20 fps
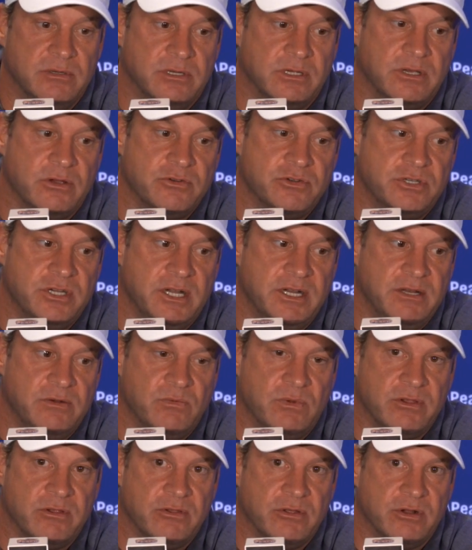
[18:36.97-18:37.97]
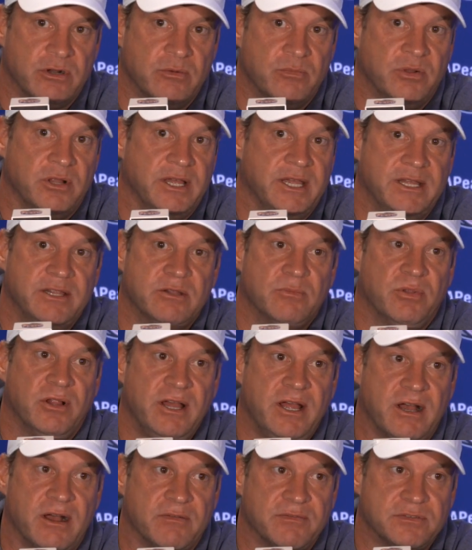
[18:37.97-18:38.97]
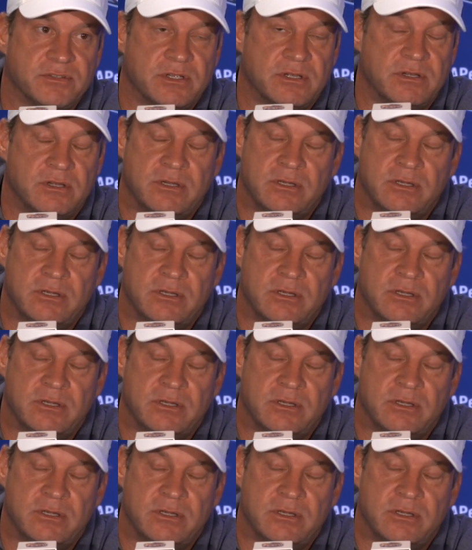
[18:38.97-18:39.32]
negotiating whether they're going to play in the playoffs.